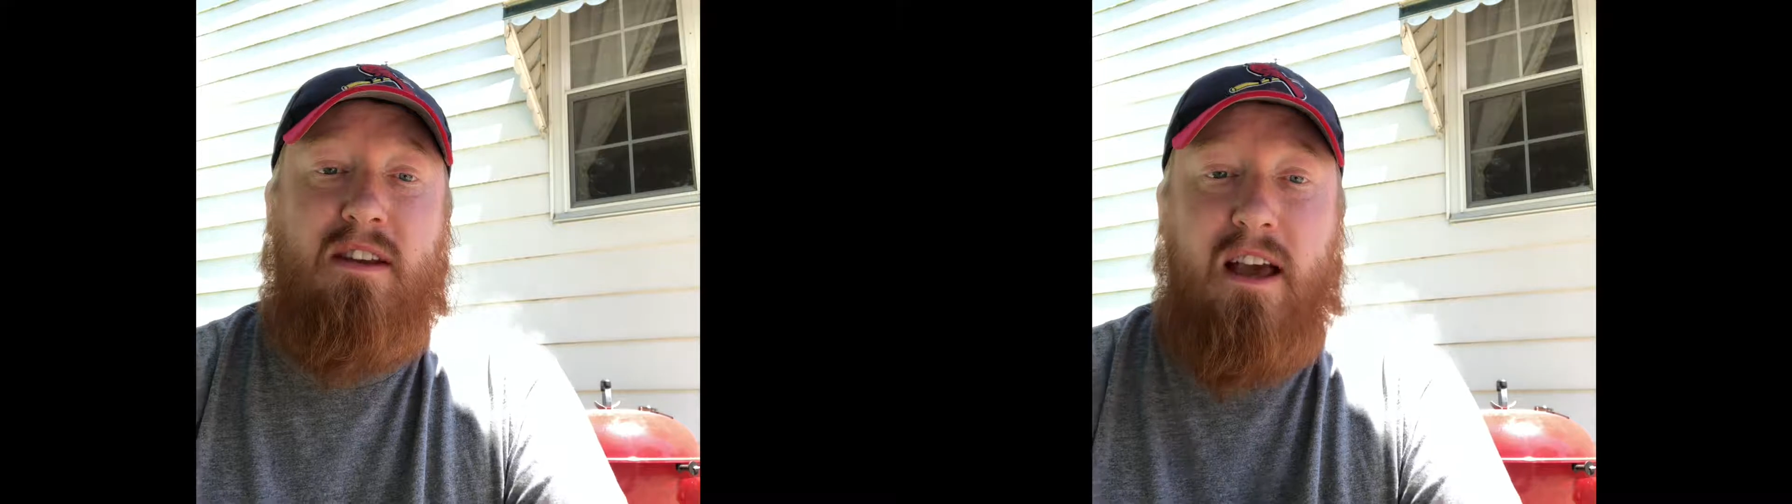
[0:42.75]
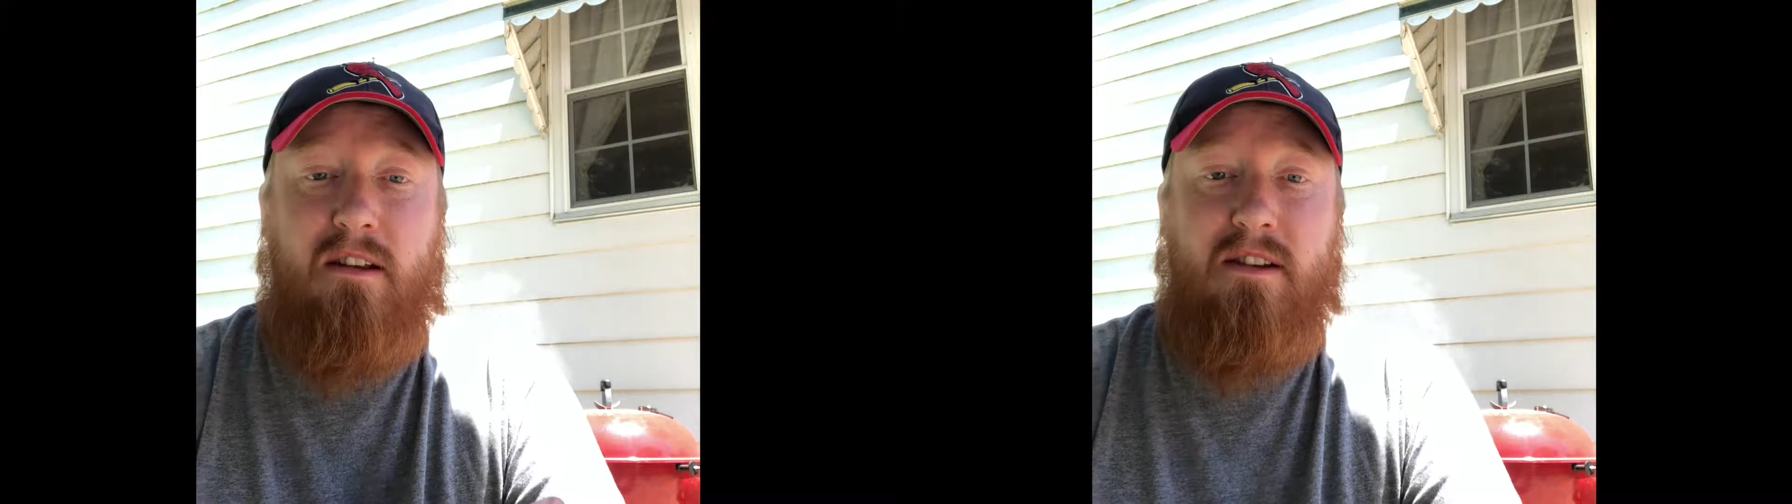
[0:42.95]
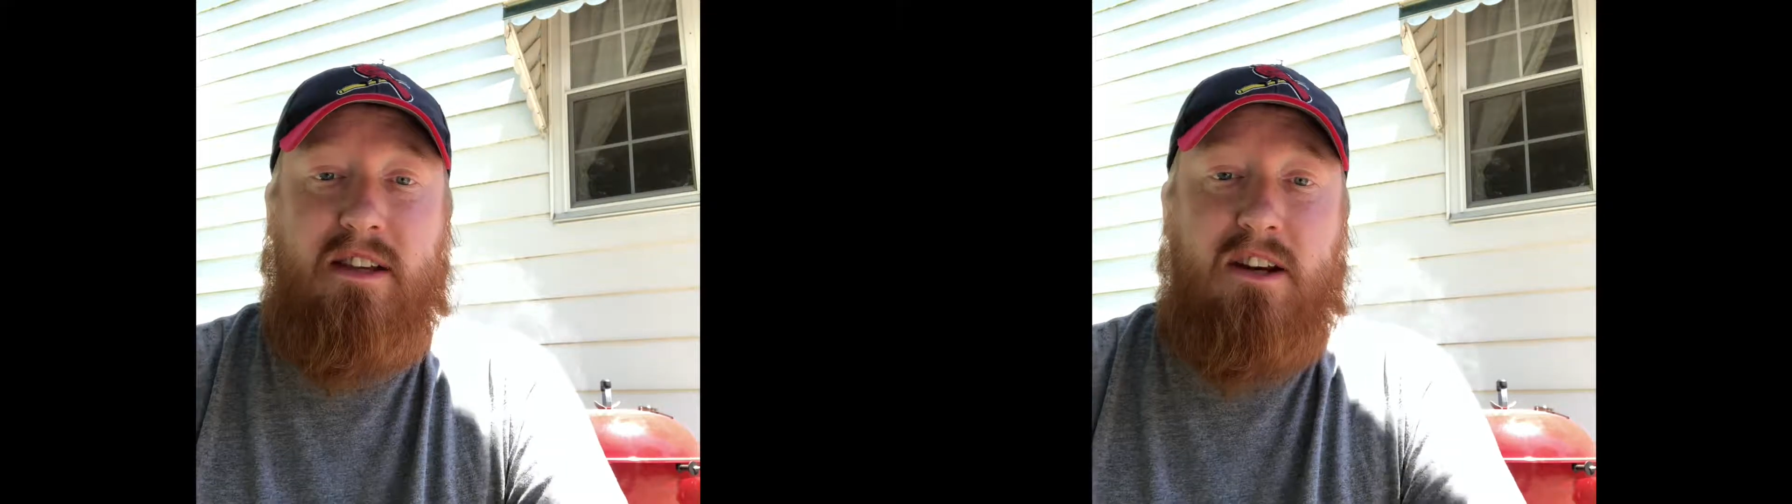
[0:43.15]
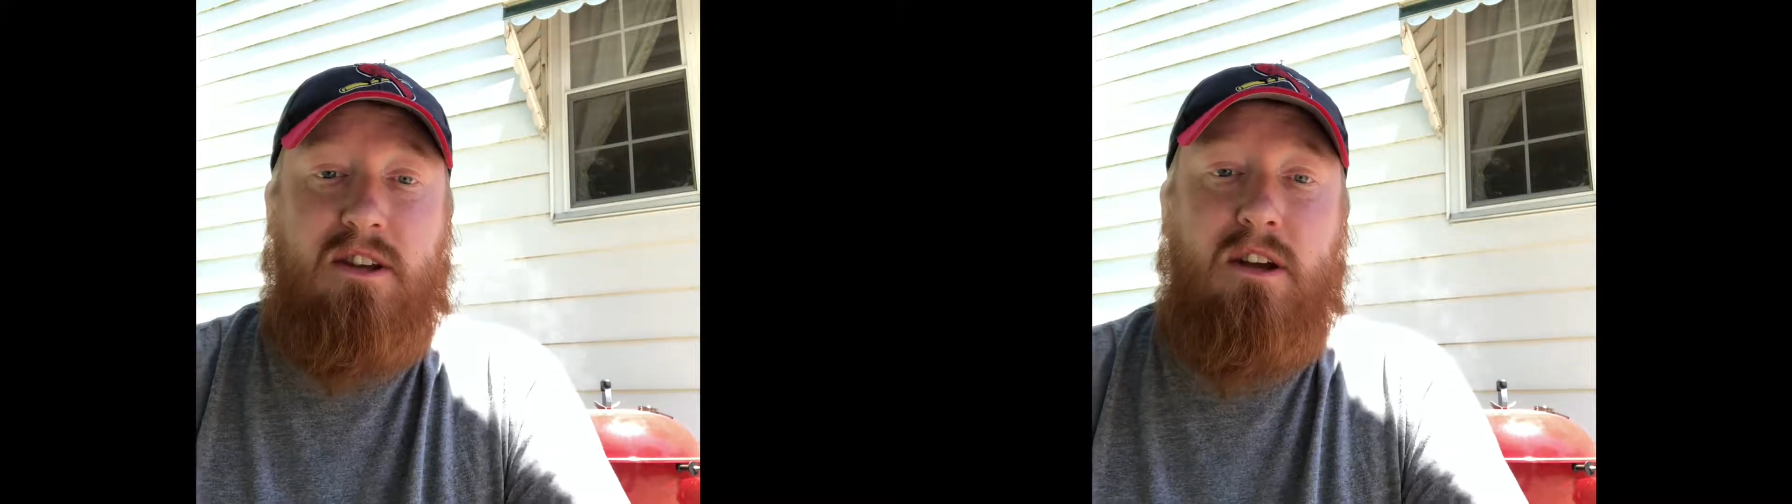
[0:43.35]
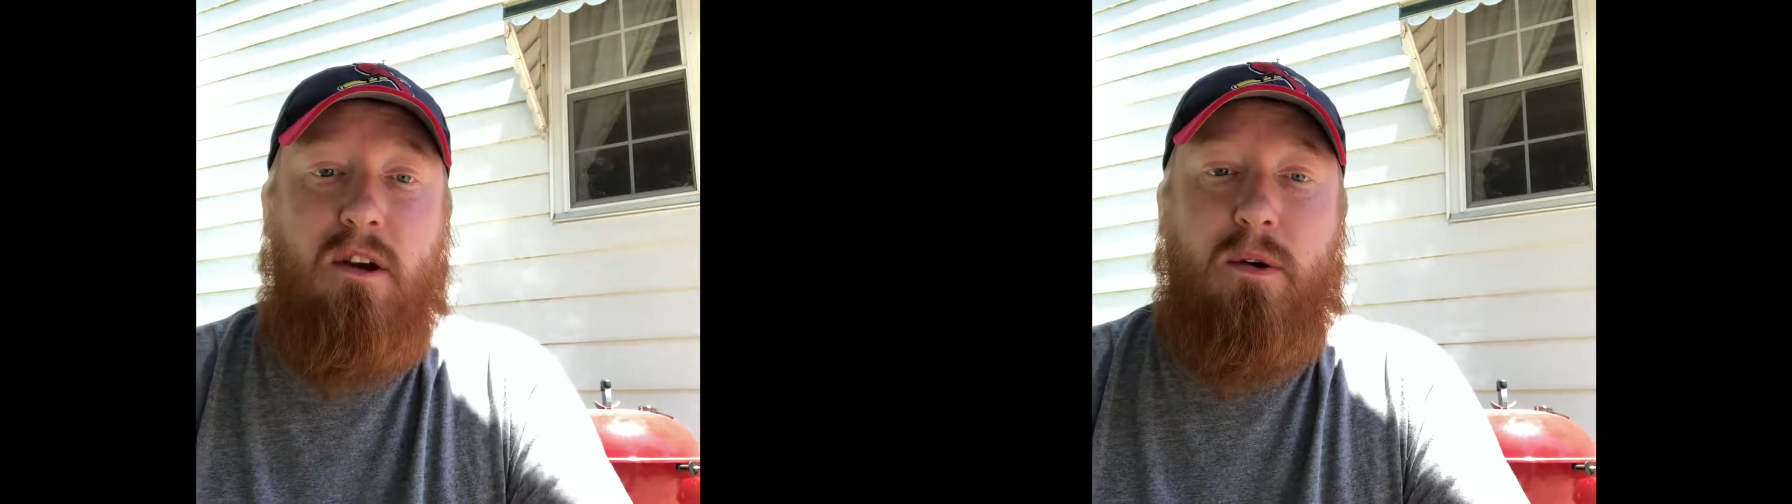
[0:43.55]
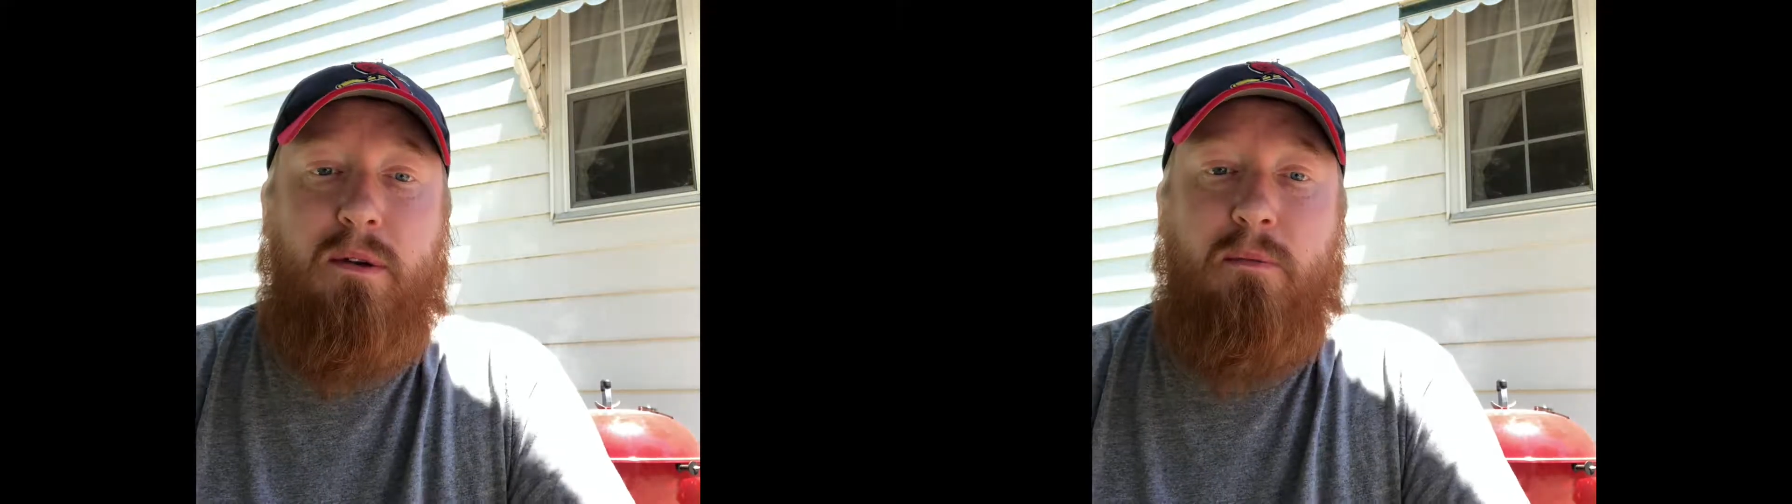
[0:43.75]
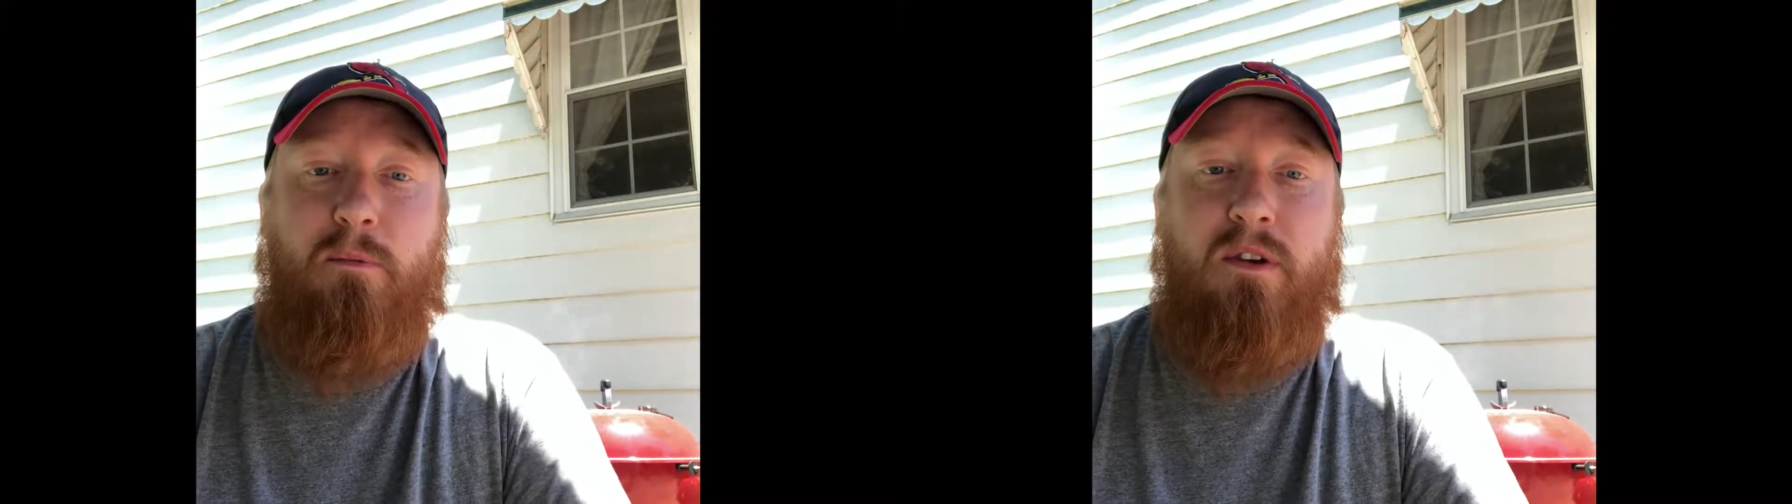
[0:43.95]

the kettle is actually going.